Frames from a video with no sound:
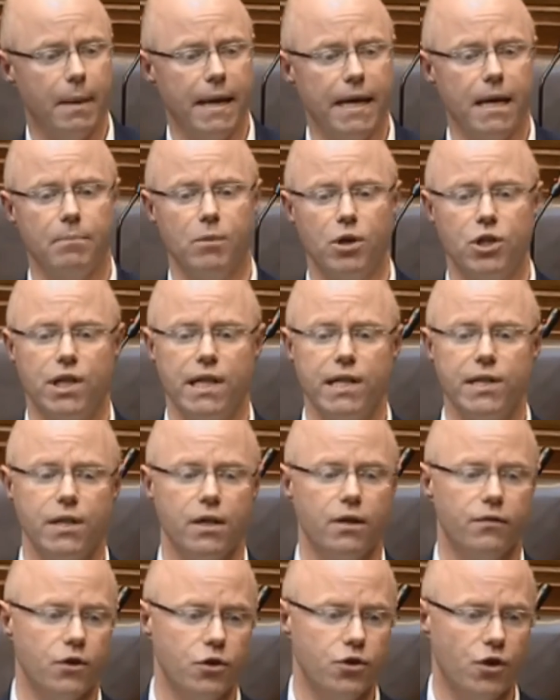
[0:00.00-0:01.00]
it much easier
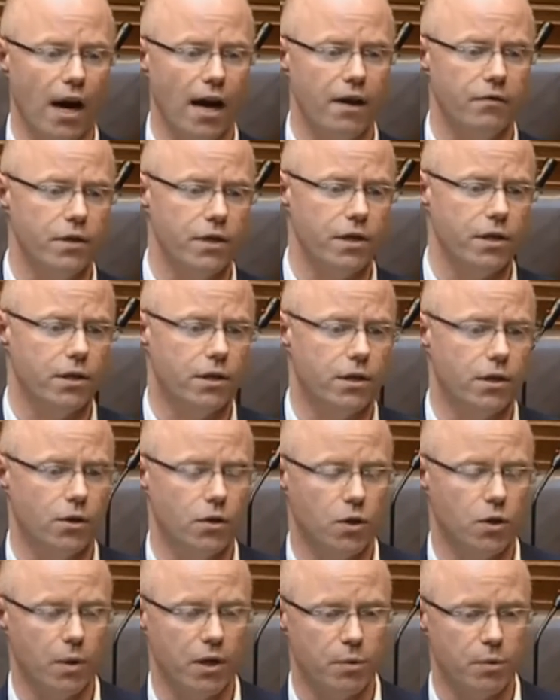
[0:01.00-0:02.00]
for drivers to
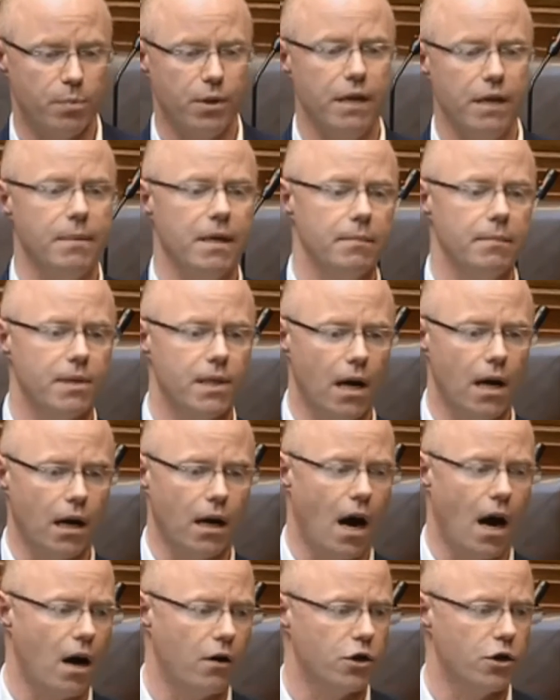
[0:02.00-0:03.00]
switch premiums on
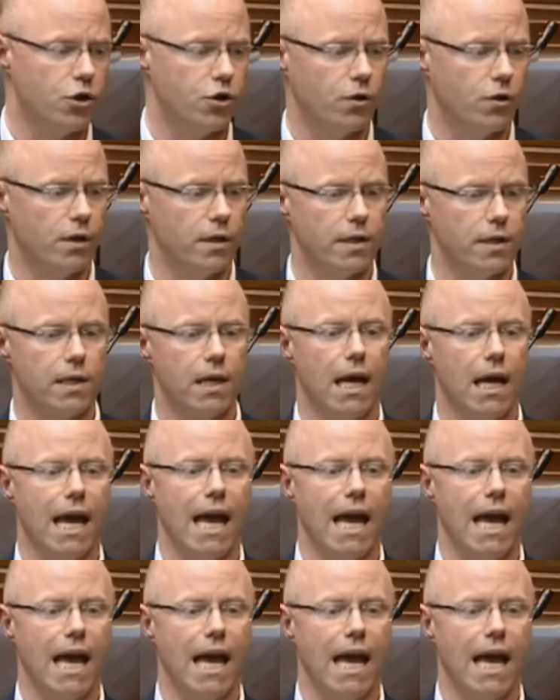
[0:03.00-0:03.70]
car insurance